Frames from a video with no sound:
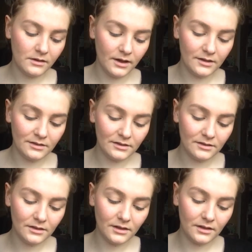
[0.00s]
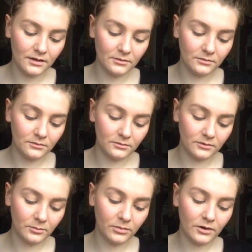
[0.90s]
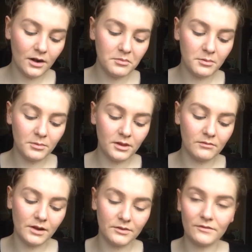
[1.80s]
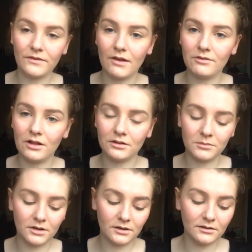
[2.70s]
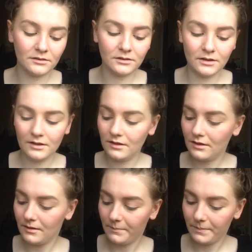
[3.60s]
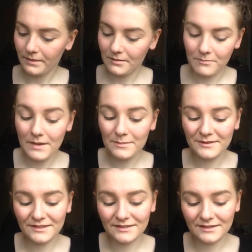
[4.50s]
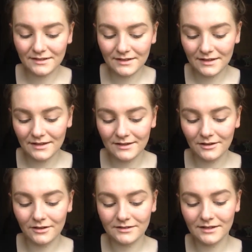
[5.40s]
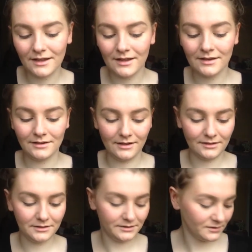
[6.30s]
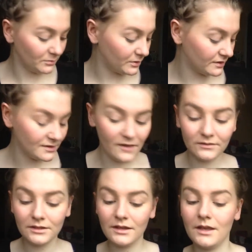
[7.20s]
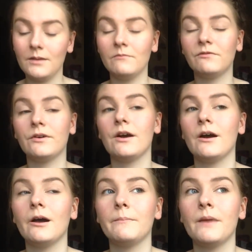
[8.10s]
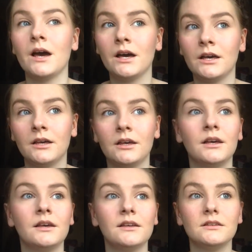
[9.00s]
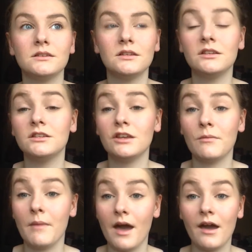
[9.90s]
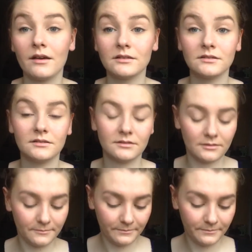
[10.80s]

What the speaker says: I think the kit was probably around the $5 mark. Maybe since it's the kit, I'll say $8, but it definitely came from TJ Maxx.